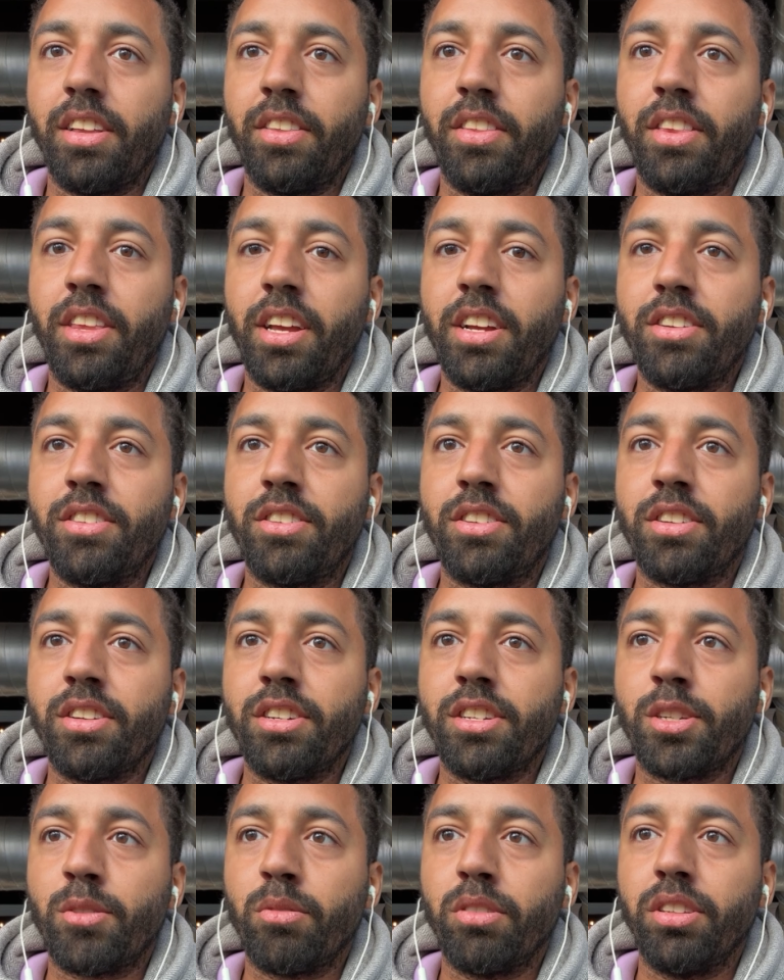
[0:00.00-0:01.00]
They
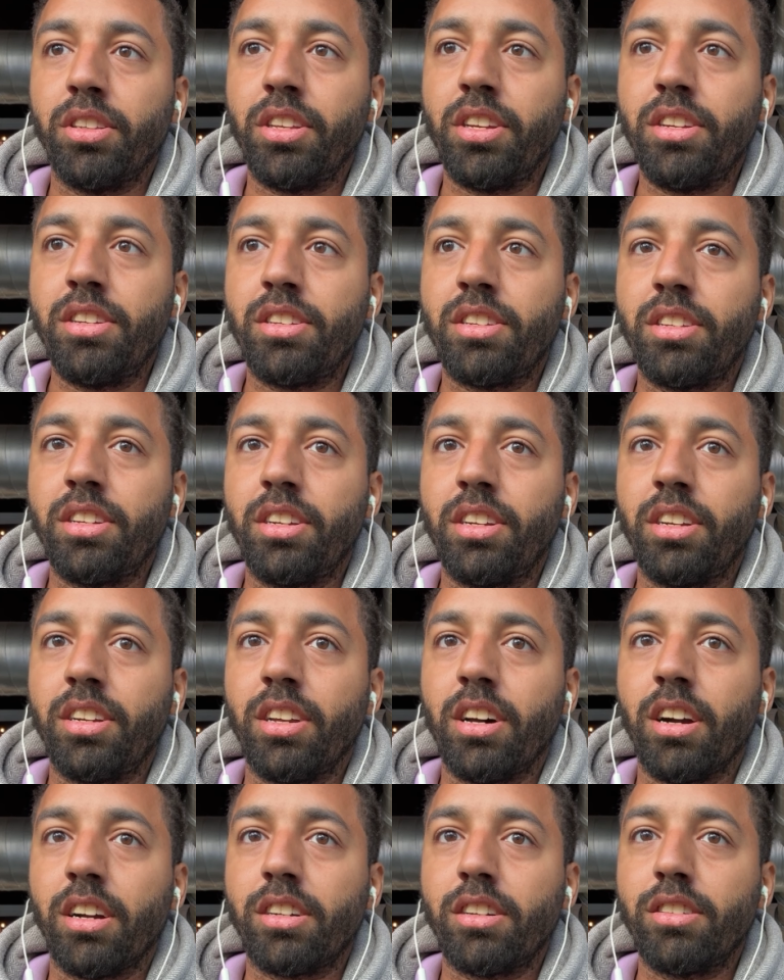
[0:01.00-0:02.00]
just released it in
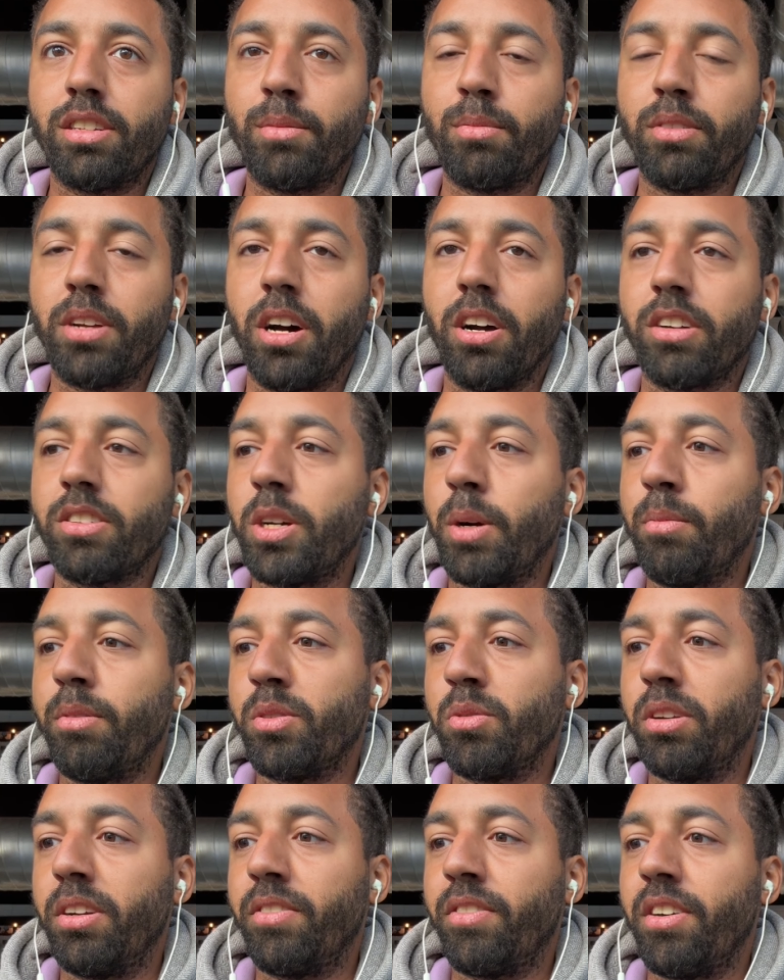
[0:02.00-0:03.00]
October
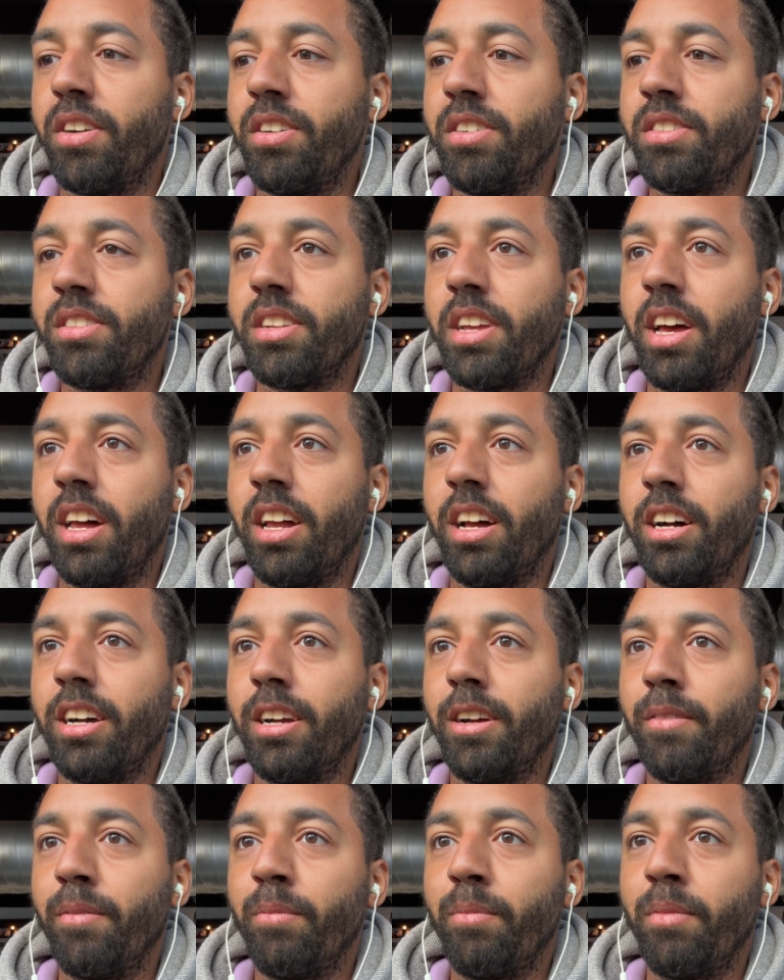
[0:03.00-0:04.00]
21st, and I
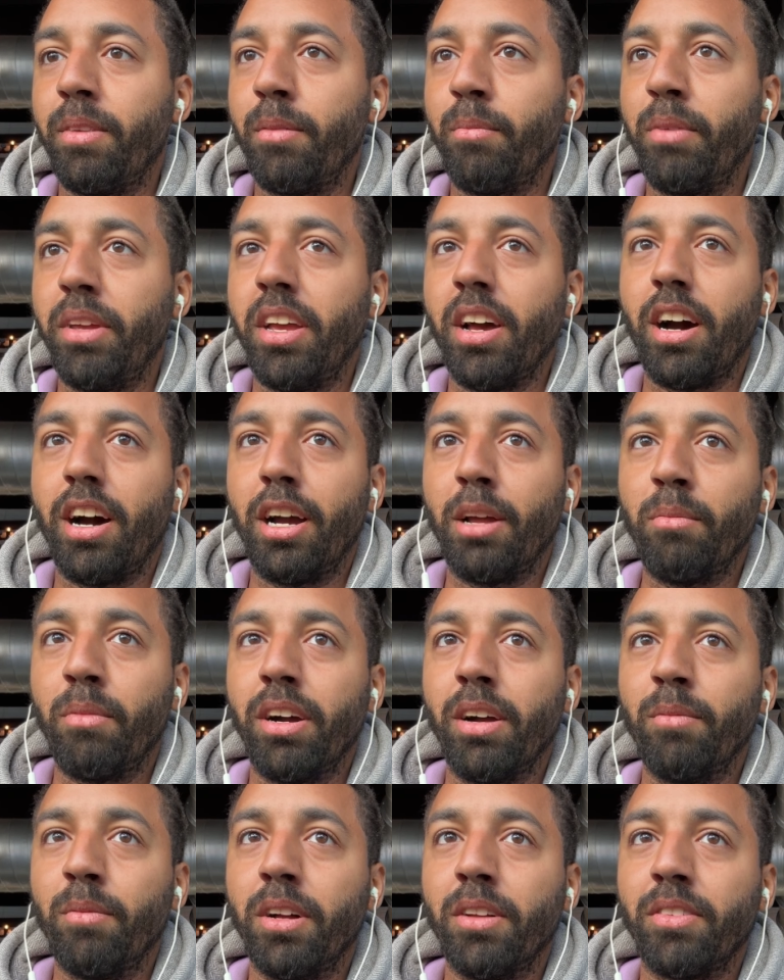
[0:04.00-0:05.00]
am behind
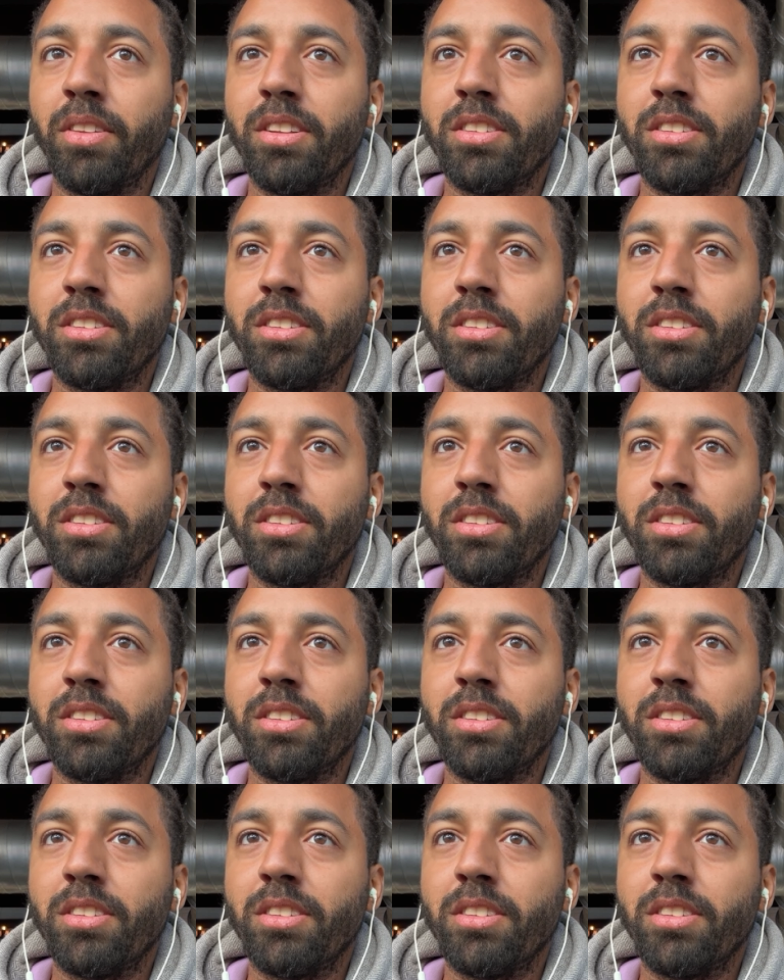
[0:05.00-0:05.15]
by a month.